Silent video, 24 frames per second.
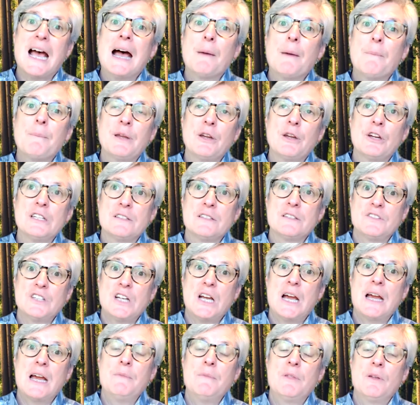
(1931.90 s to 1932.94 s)
periods of
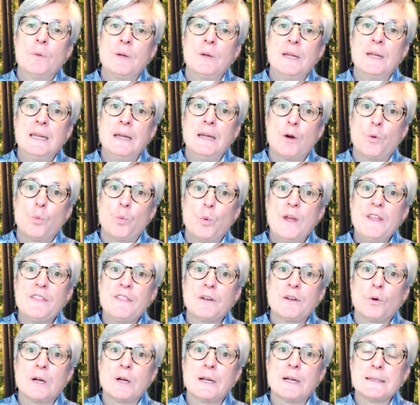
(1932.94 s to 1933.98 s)
time that we are with an
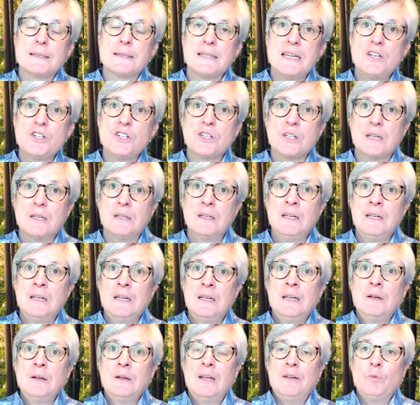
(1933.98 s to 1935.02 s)
organization
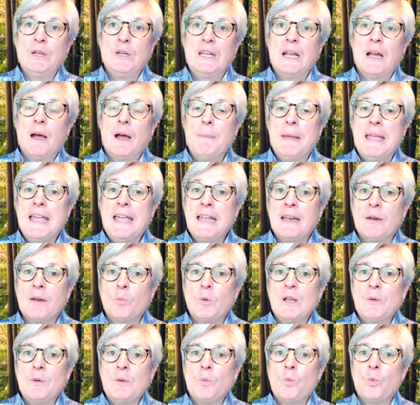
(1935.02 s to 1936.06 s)
and we come in and
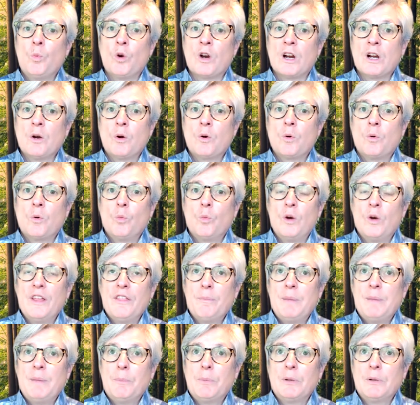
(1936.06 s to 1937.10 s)
we work
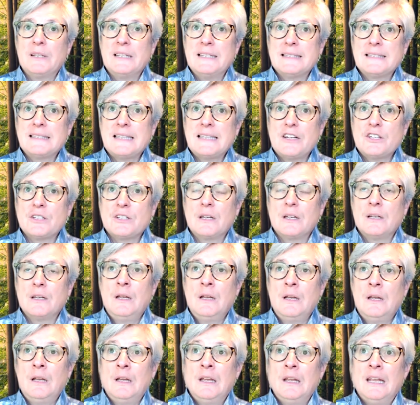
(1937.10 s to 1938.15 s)
with people in session
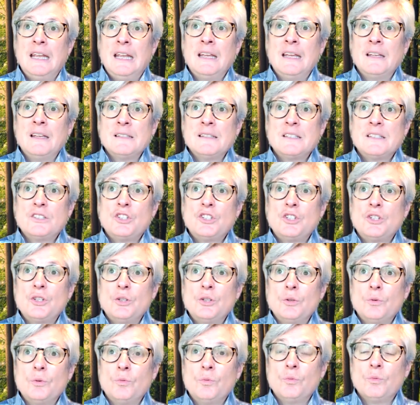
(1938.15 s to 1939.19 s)
is
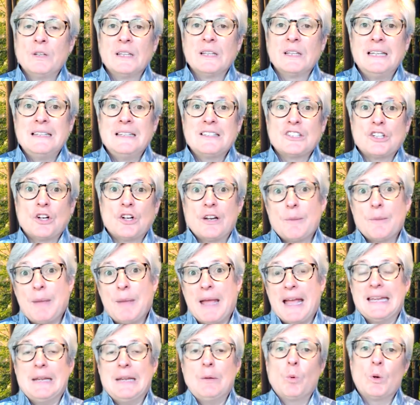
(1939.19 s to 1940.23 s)
to really start
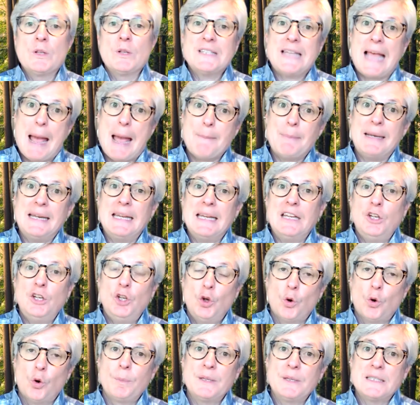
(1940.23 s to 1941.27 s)
unpacking what's happening in
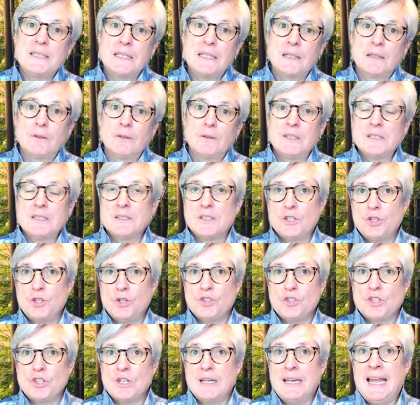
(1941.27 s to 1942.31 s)
your particular
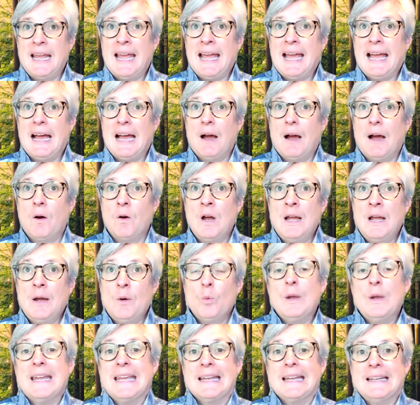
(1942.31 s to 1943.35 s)
institution and how
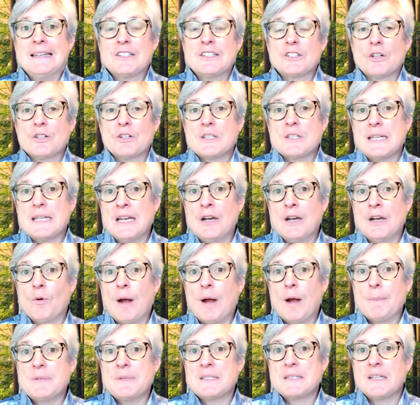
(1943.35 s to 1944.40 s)
we can start to
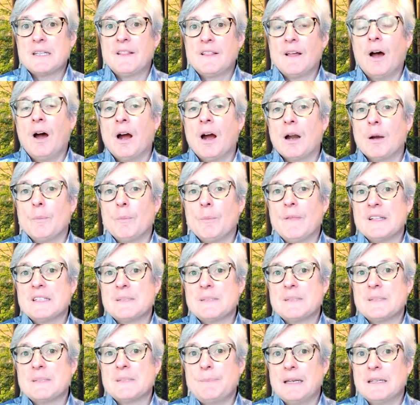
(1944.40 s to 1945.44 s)
interrupt the harm that's
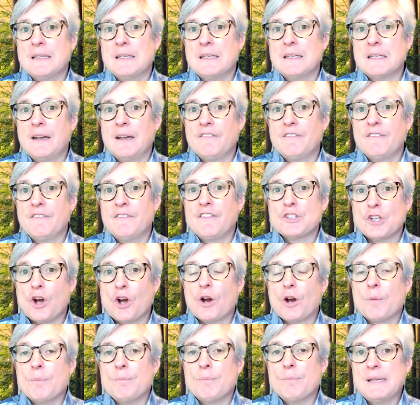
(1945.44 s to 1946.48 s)
being done, if there's
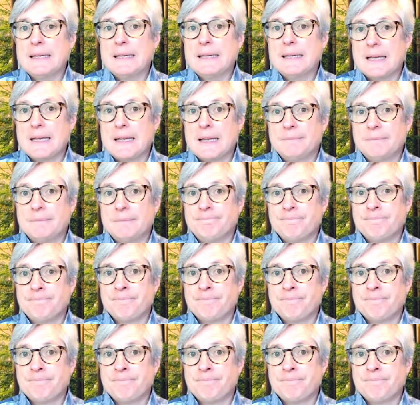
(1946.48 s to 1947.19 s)
harm being done.